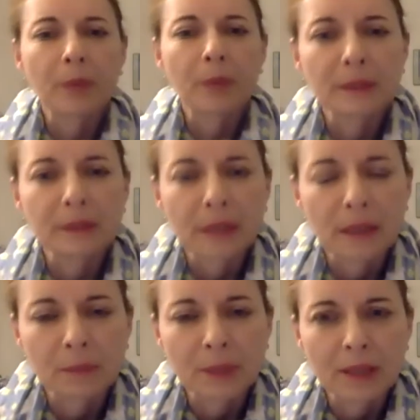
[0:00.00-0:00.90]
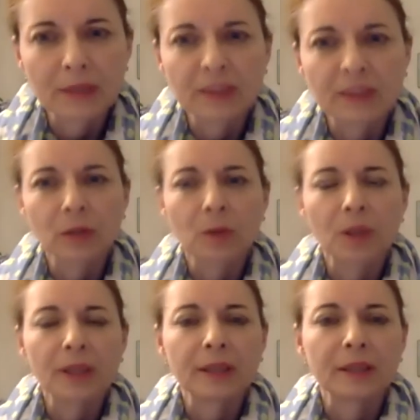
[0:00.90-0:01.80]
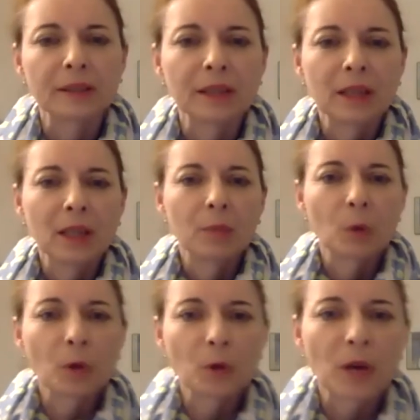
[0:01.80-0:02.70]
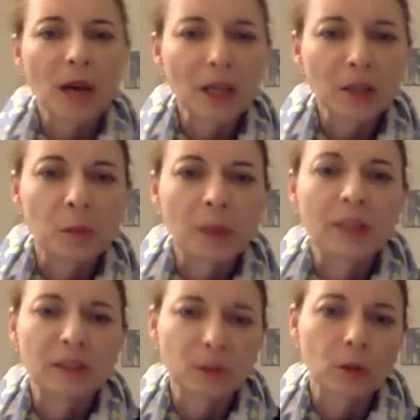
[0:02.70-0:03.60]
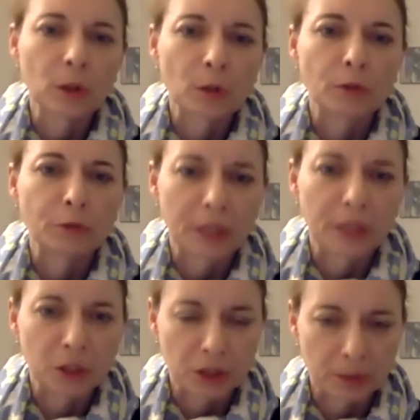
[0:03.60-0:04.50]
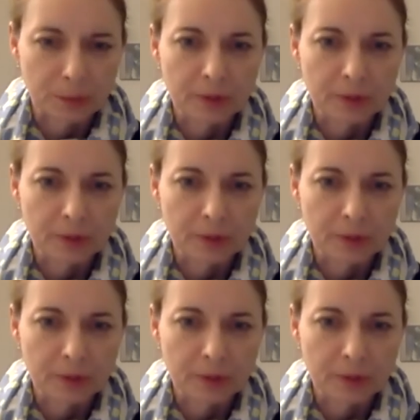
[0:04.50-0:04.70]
a story that broke your heart, you mean the story of the friendship?